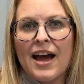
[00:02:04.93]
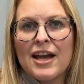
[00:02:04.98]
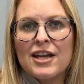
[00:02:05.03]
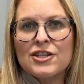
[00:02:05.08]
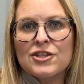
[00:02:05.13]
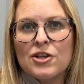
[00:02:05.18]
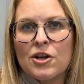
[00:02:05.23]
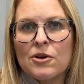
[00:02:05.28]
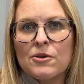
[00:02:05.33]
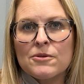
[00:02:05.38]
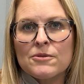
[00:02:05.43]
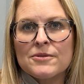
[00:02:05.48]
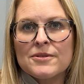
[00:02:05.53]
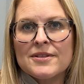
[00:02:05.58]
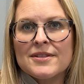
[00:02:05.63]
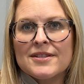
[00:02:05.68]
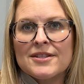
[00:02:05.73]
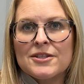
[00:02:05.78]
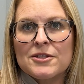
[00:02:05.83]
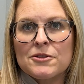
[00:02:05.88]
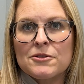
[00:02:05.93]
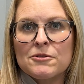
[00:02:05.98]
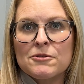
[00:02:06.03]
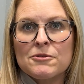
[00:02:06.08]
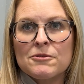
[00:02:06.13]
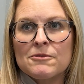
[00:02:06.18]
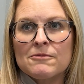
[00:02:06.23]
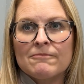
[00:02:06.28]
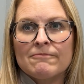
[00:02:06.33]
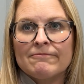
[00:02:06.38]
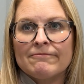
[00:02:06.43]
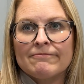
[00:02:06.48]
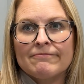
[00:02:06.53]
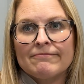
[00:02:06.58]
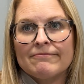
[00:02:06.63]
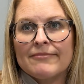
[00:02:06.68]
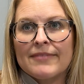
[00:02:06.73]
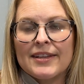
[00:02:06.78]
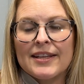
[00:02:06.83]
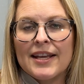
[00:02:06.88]
I chose to,
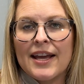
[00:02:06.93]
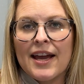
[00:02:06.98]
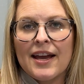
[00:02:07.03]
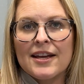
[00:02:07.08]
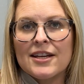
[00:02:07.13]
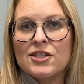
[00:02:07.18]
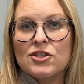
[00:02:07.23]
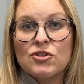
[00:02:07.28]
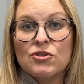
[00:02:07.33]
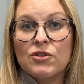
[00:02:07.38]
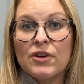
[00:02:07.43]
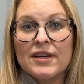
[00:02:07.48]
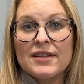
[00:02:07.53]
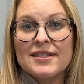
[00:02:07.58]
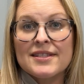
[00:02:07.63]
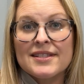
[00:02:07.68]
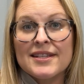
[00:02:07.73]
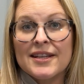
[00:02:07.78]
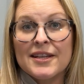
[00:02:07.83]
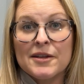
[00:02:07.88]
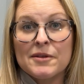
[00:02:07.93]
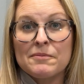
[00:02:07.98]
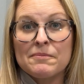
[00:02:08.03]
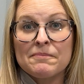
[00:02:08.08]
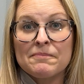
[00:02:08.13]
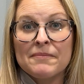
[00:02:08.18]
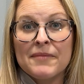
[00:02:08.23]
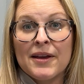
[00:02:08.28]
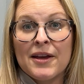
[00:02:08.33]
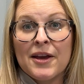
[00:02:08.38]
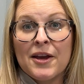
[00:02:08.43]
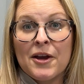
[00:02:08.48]
entrust him